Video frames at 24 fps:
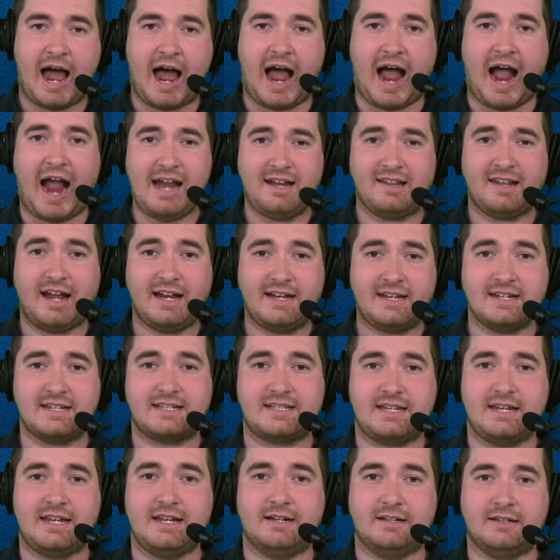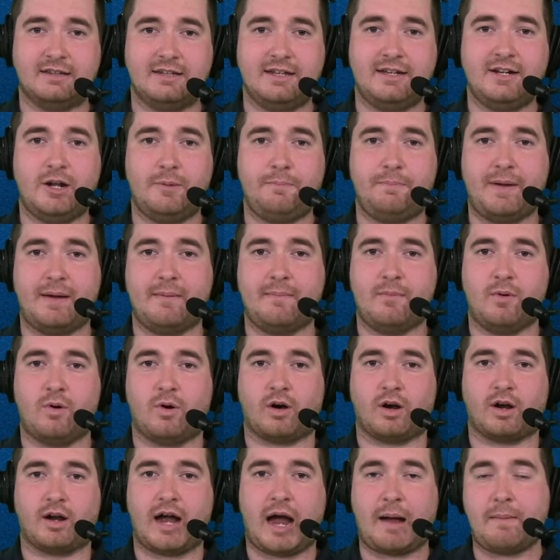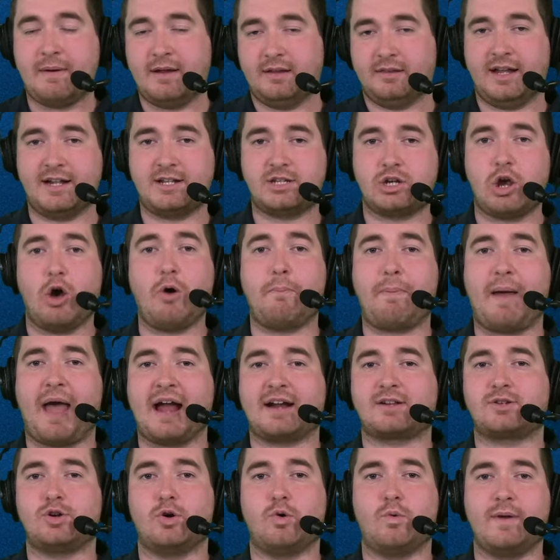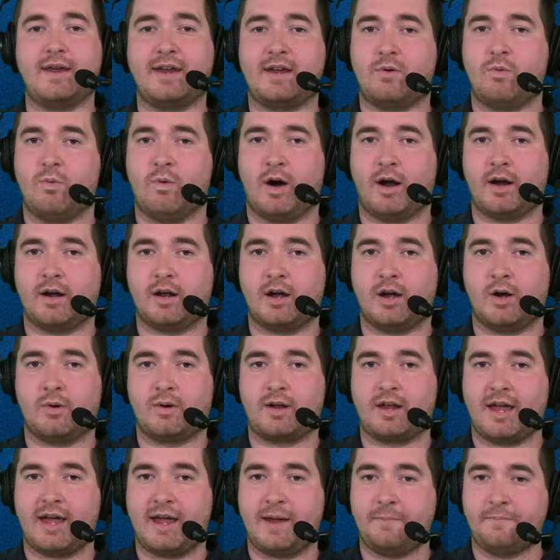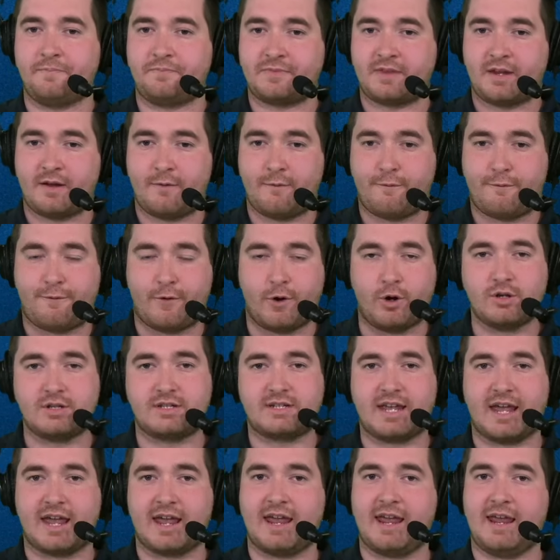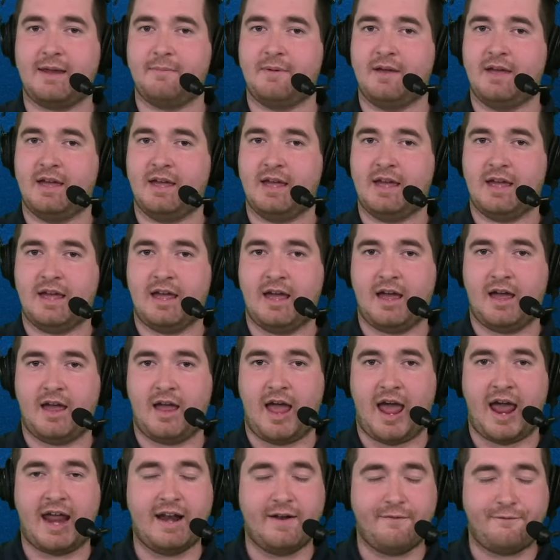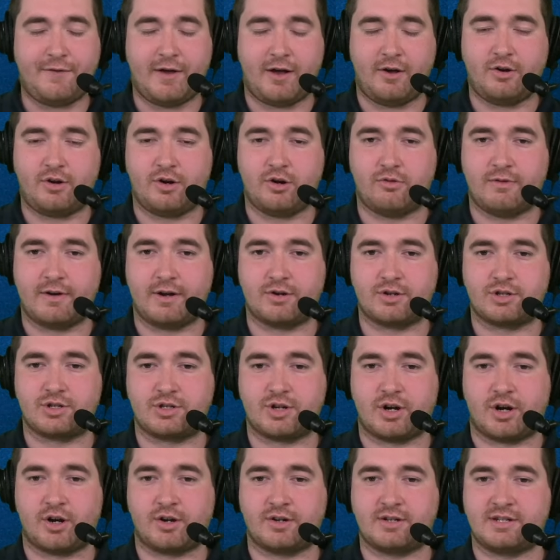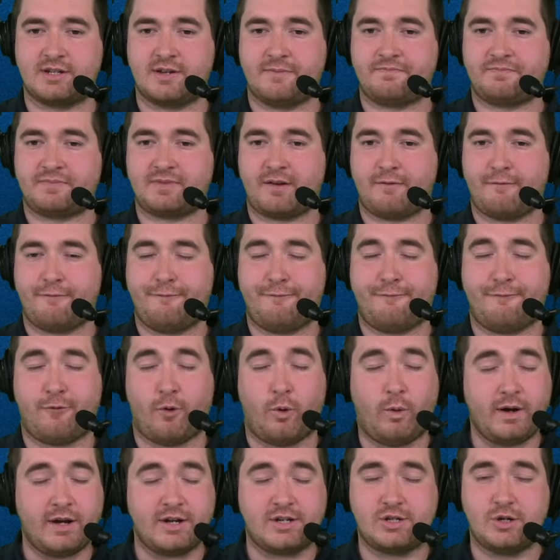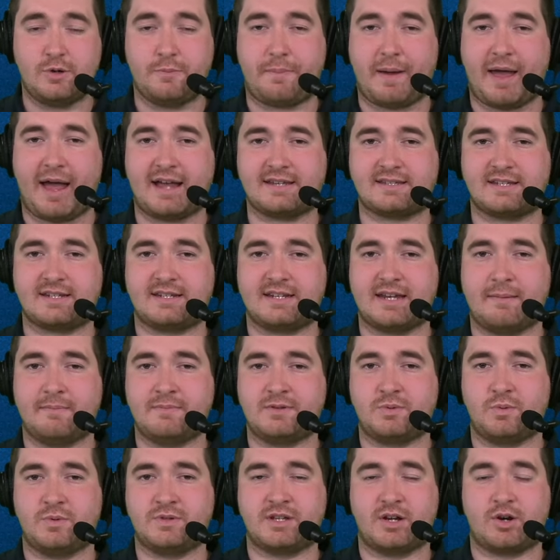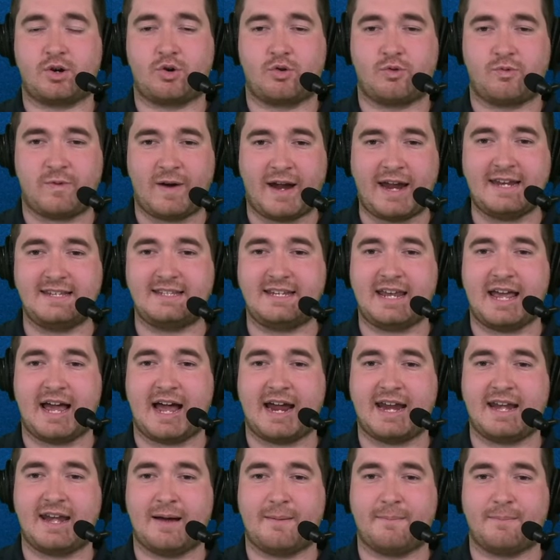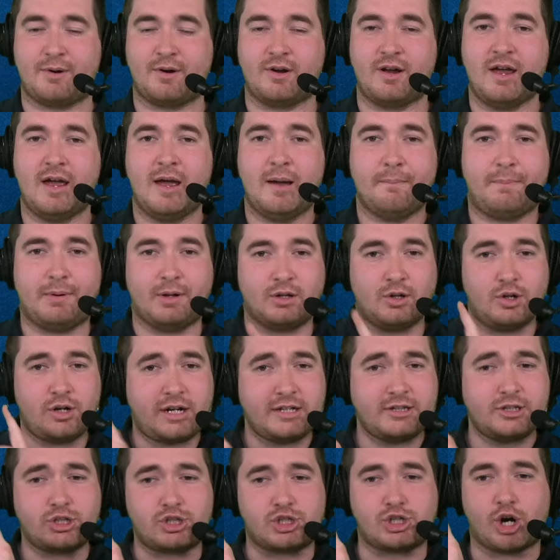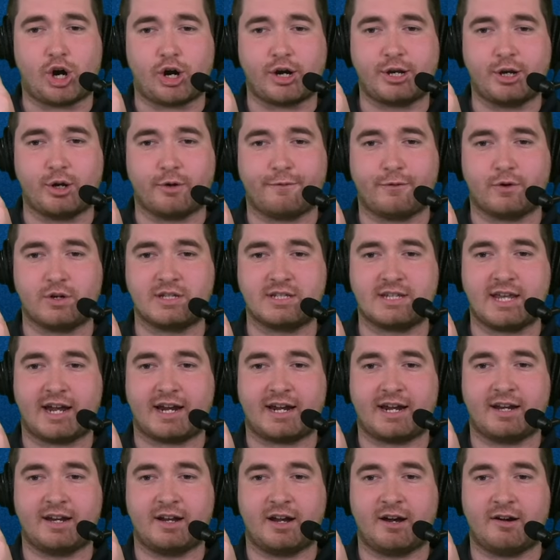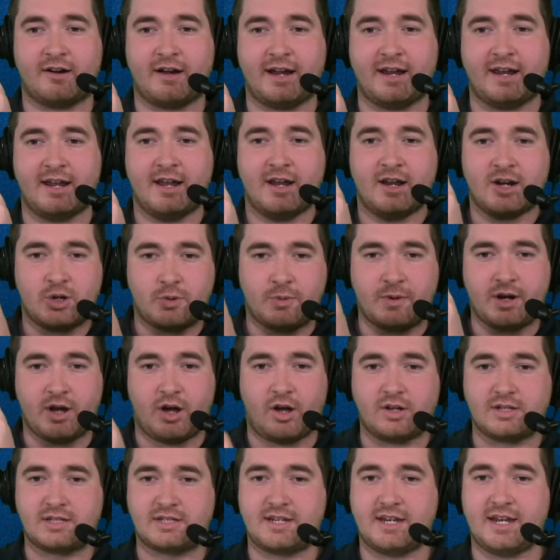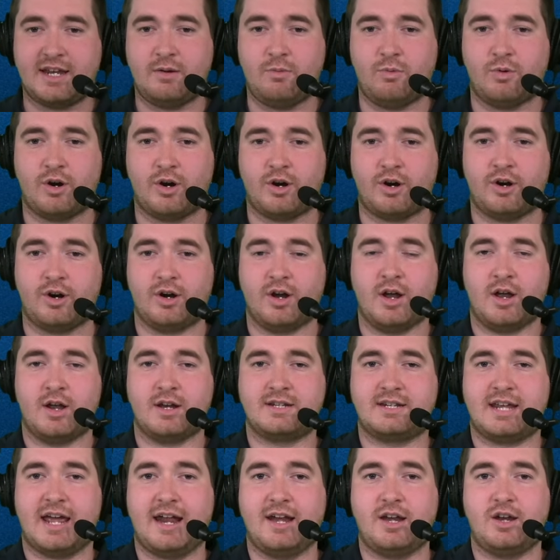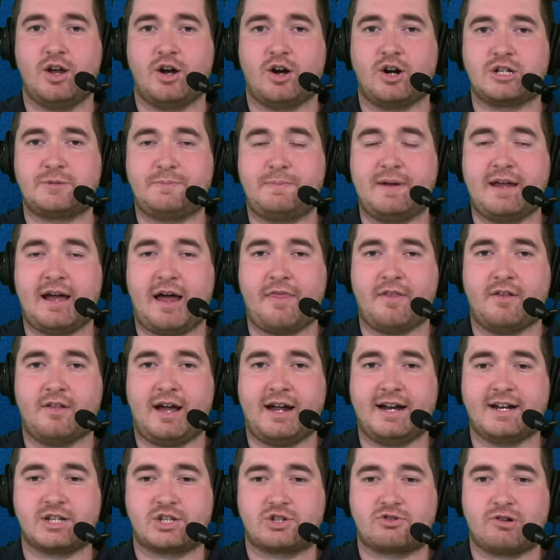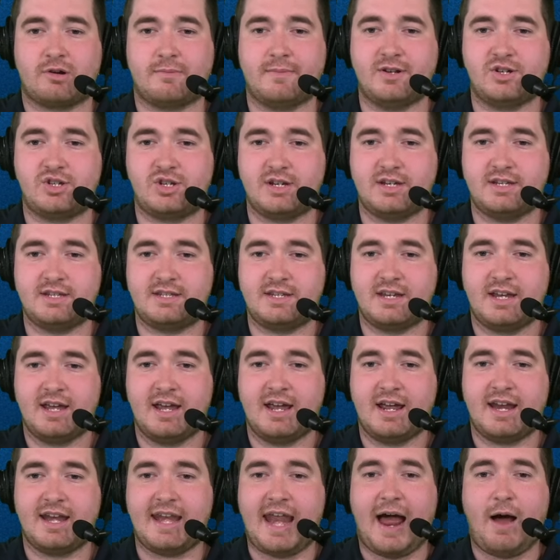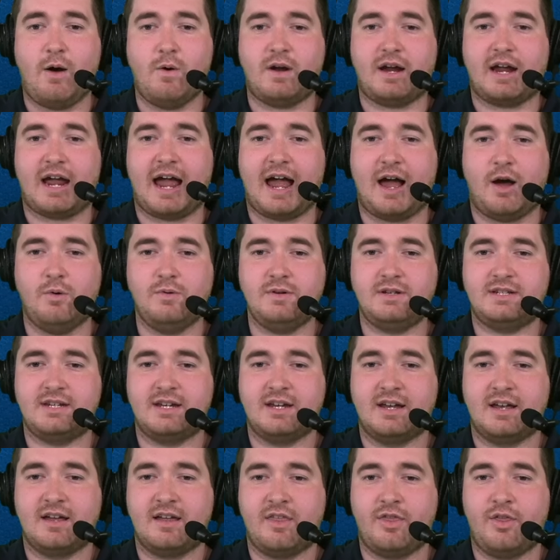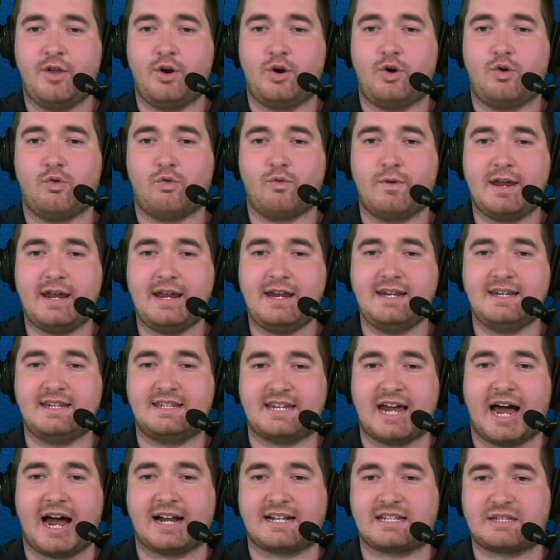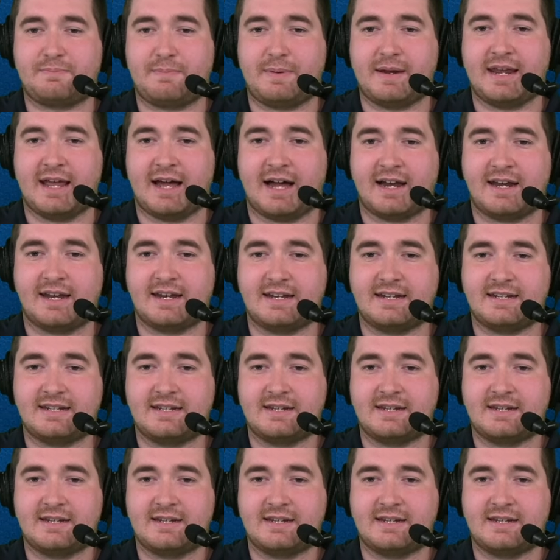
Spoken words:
I'd like to see a little bit more. I mean, let's go back to week one, okay? First game, NFL career start, 42 pass attempts was a crazy high number. But look at the chart here for a second, all right? Do we all see we're 10 yards beyond the line of scrimmages? Now count the green dots beyond it.